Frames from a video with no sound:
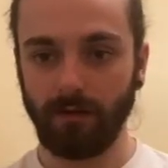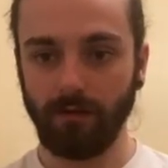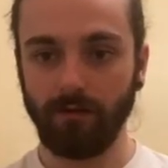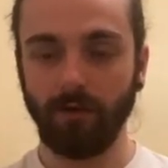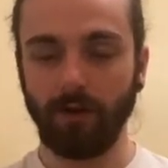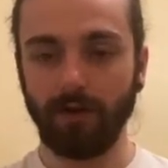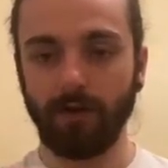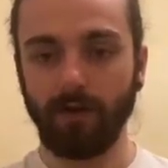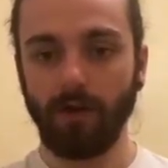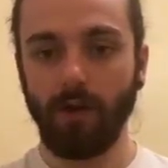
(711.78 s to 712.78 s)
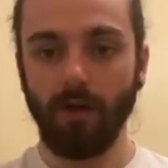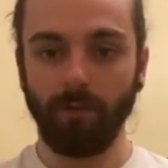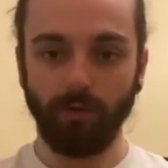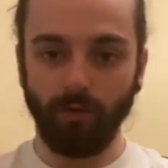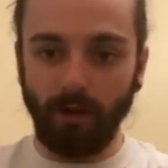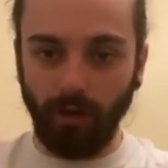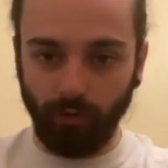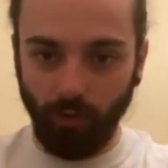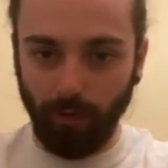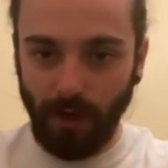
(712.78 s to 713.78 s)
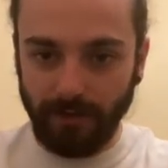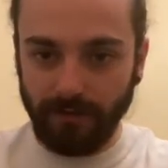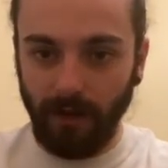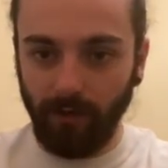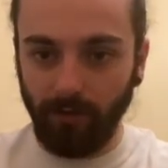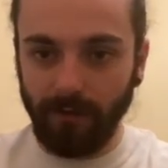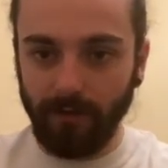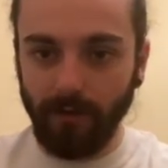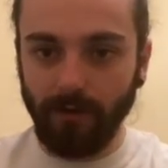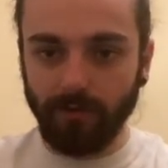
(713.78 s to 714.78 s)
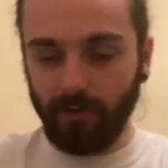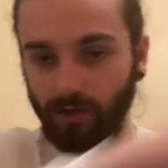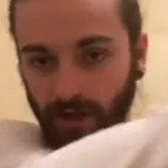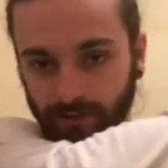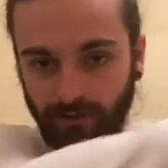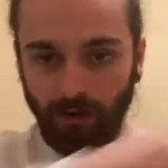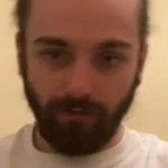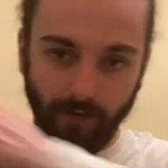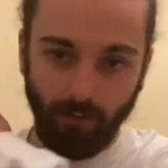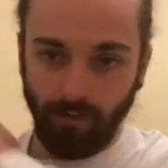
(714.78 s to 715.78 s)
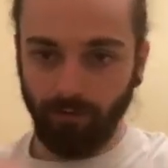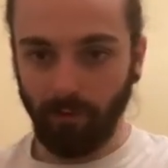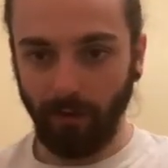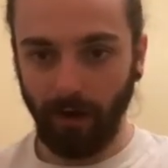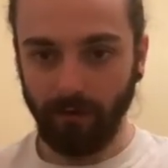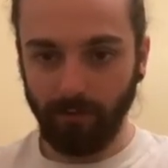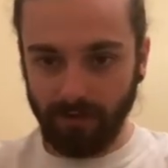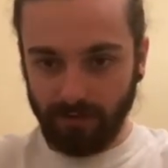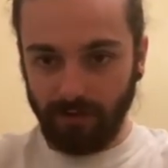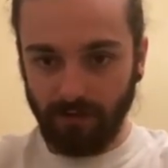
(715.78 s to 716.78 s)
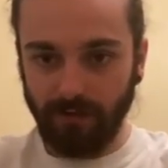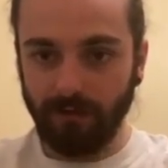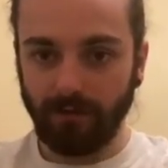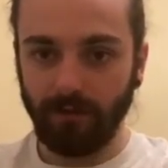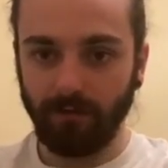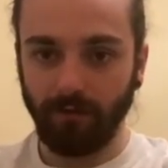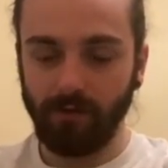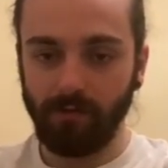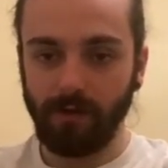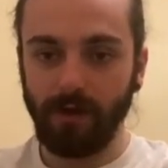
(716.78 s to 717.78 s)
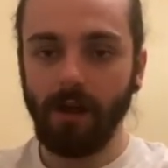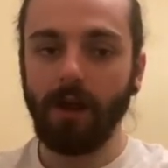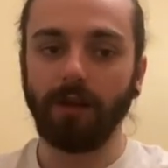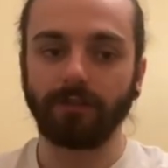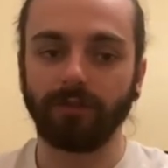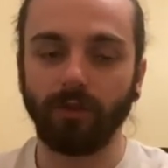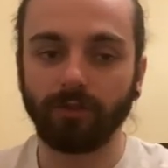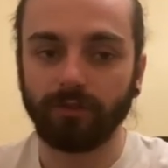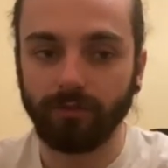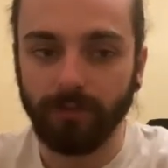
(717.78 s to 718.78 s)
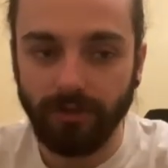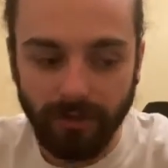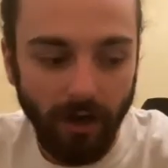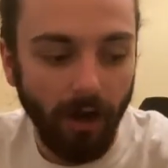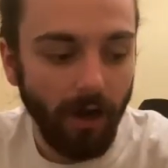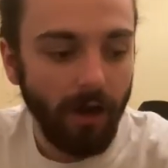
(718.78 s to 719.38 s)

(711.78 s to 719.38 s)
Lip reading: right? But you can't go past that line. So you can't start filming from behind me, so you need to stay in front of me. It's not so much a